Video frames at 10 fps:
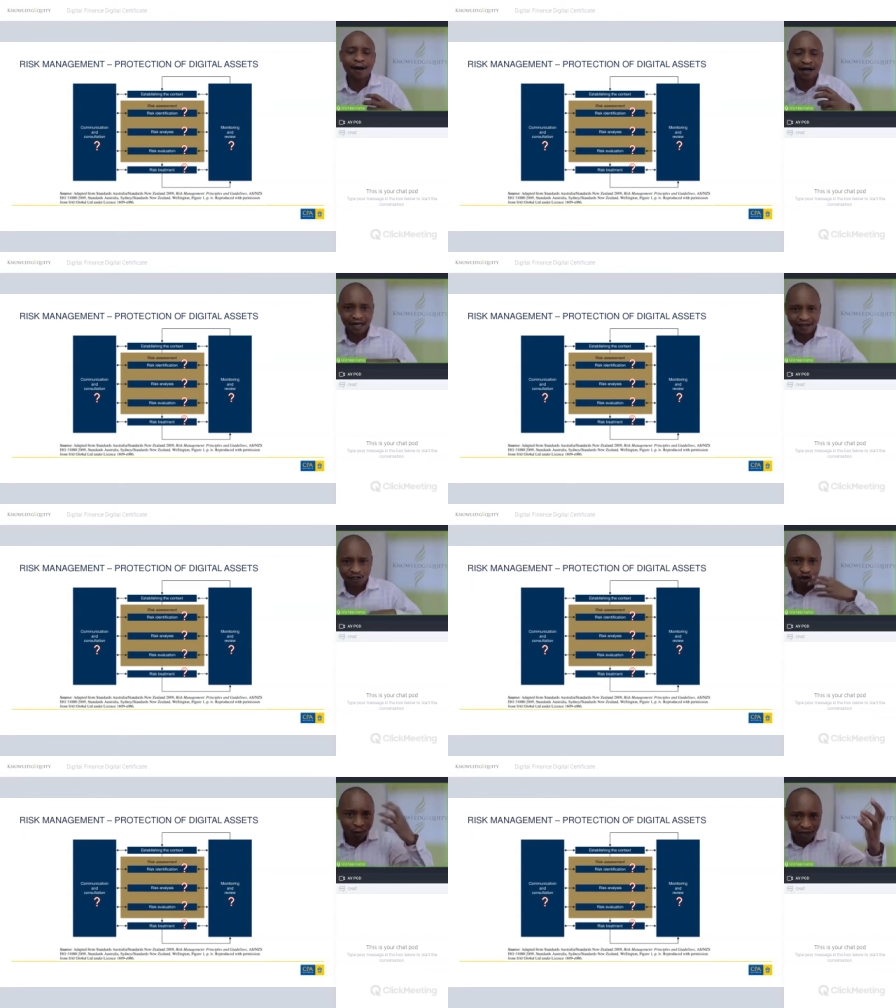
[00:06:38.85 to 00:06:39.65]

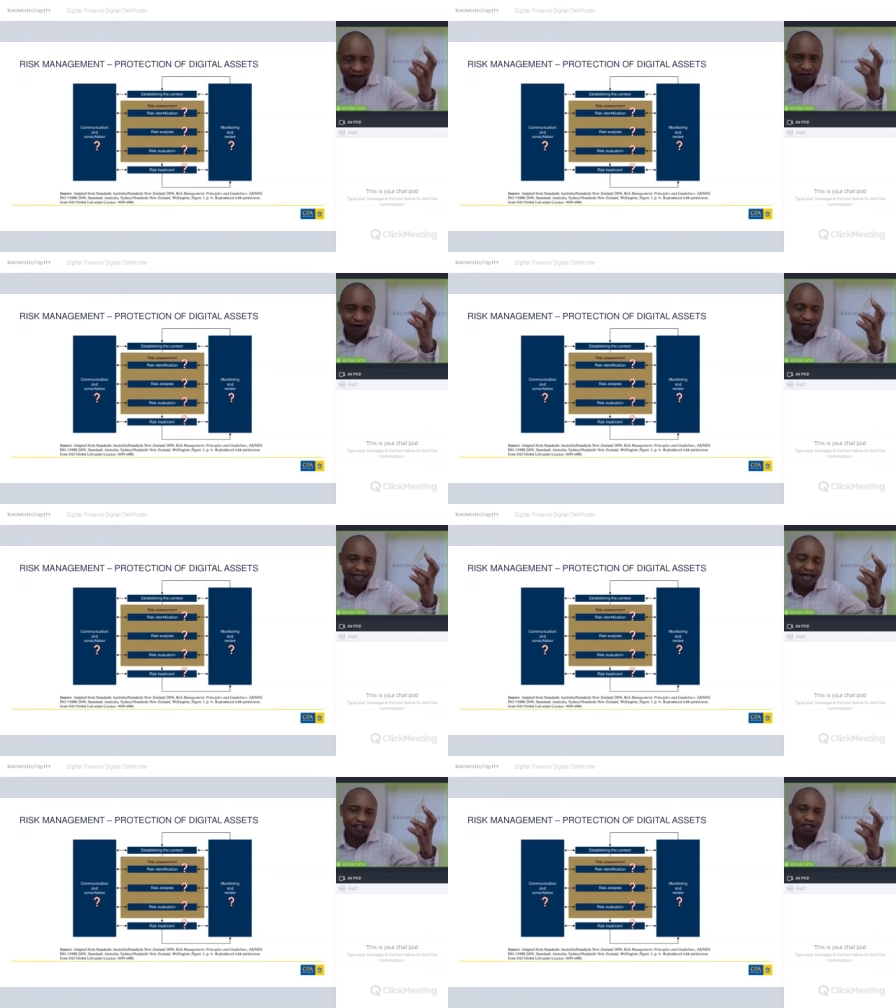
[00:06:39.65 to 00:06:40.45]
the top level
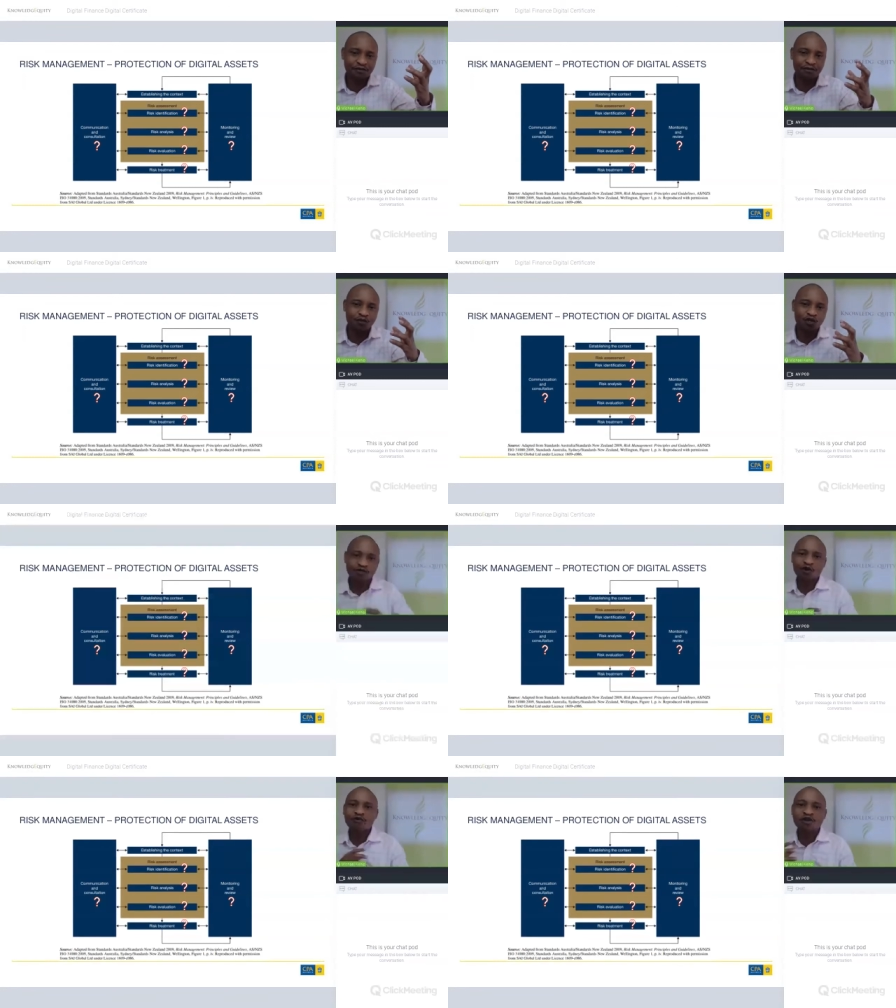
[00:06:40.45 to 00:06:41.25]
leadership
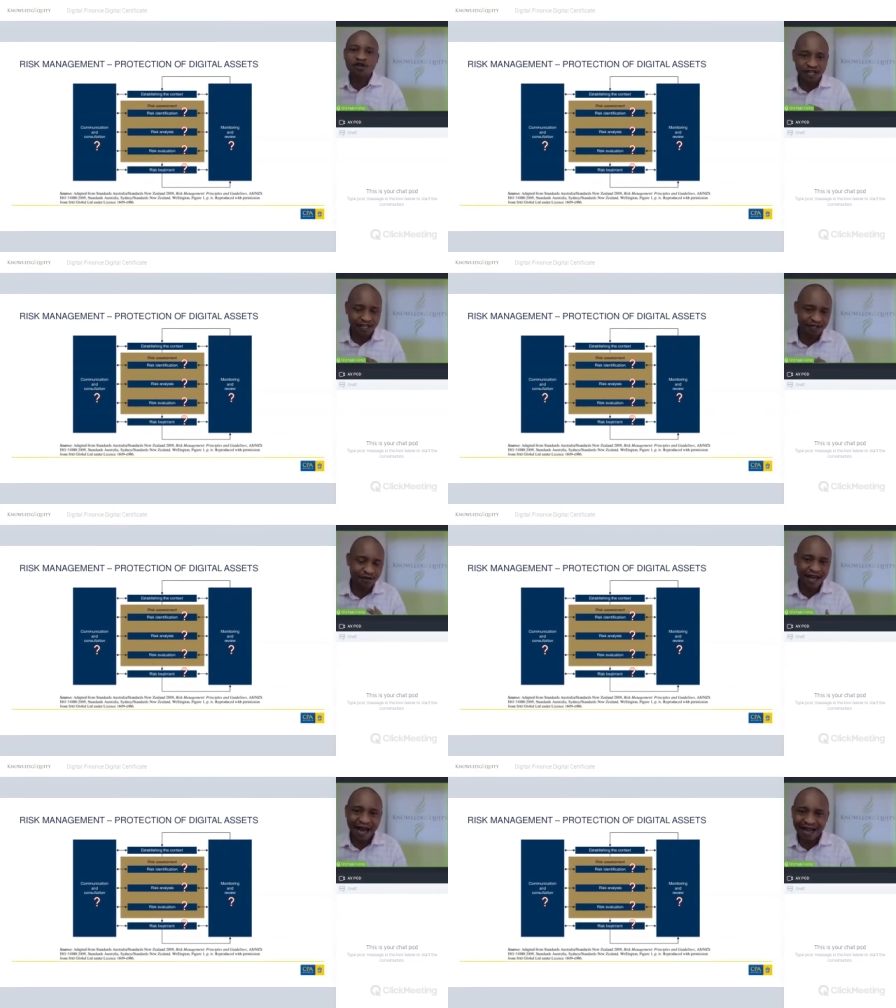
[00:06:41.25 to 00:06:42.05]
was communicating
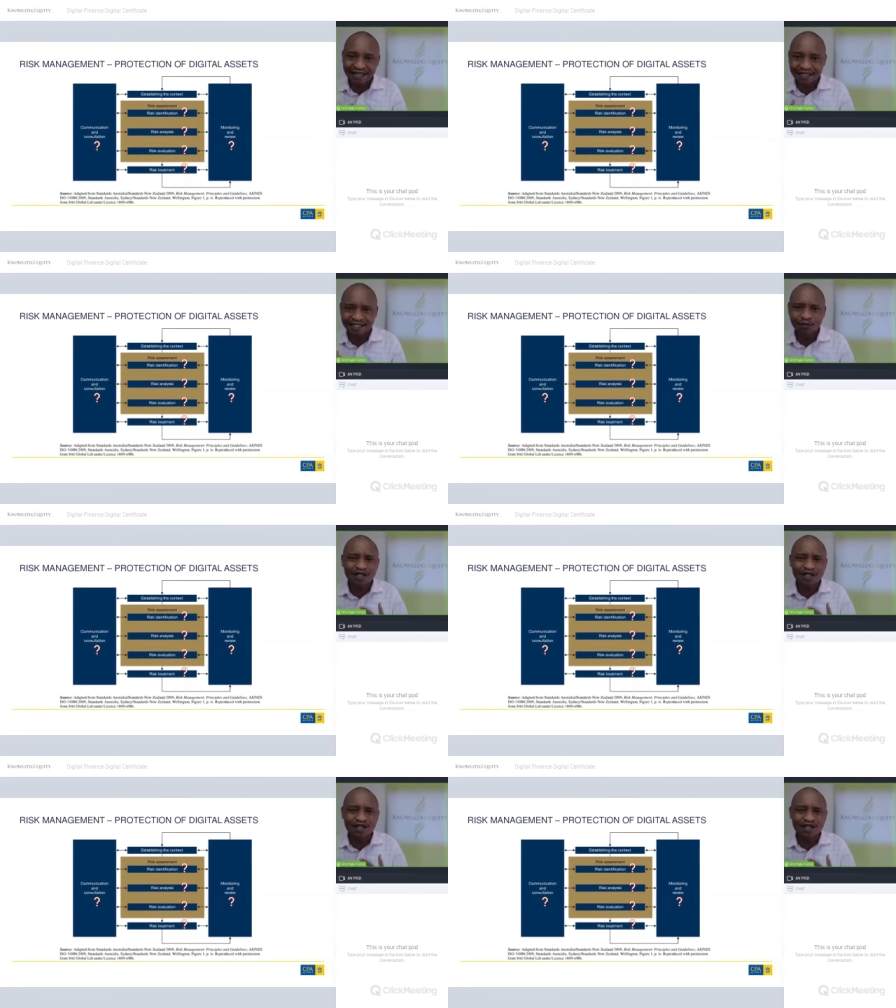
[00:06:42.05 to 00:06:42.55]
with the IT team.